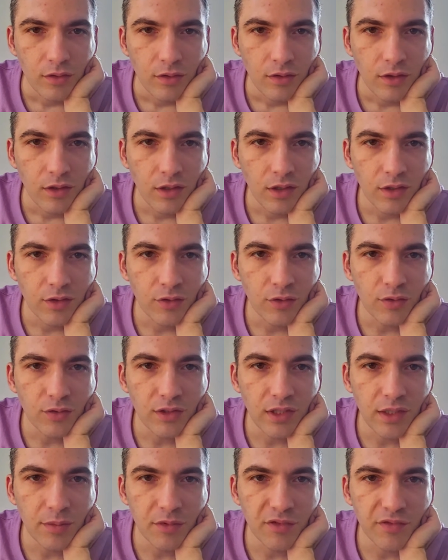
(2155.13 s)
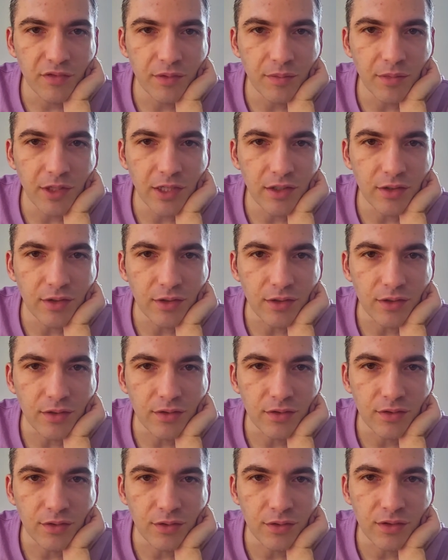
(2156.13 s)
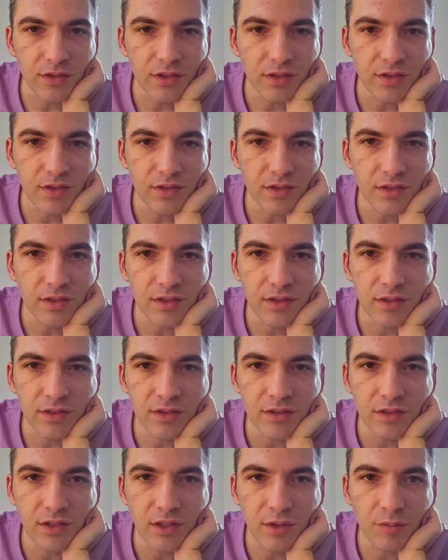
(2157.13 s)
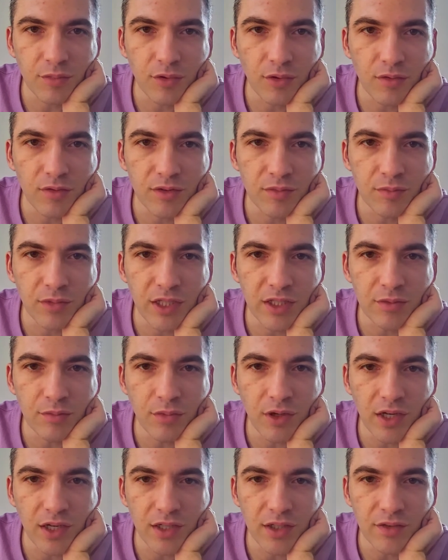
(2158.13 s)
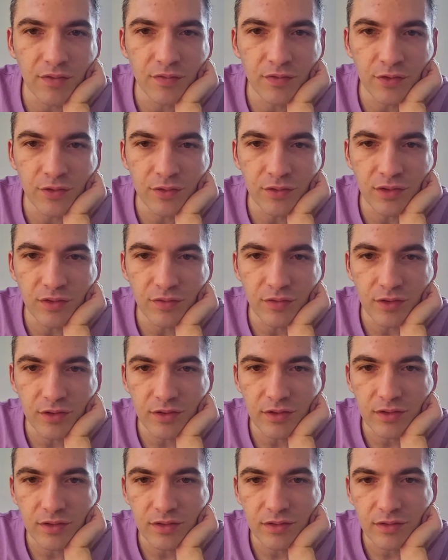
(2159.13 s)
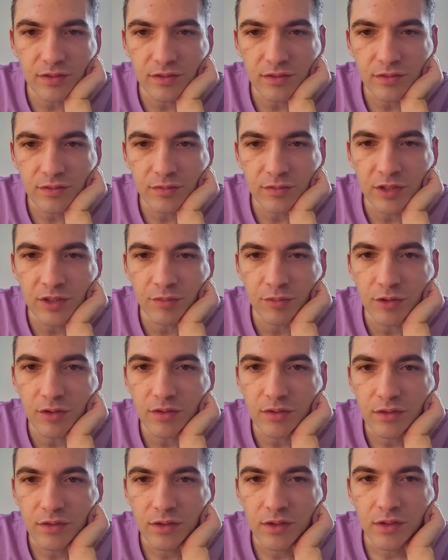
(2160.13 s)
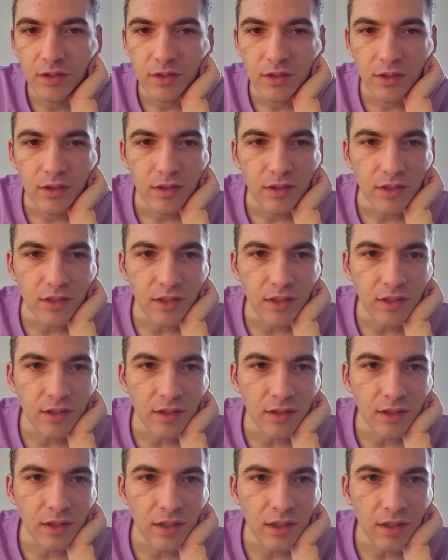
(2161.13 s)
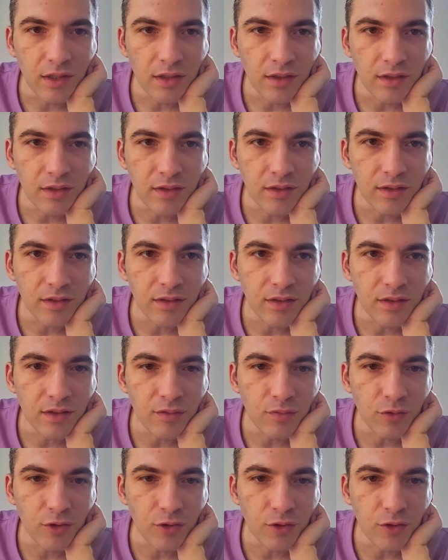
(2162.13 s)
No name of the maker. So this is probably made by a few different people in the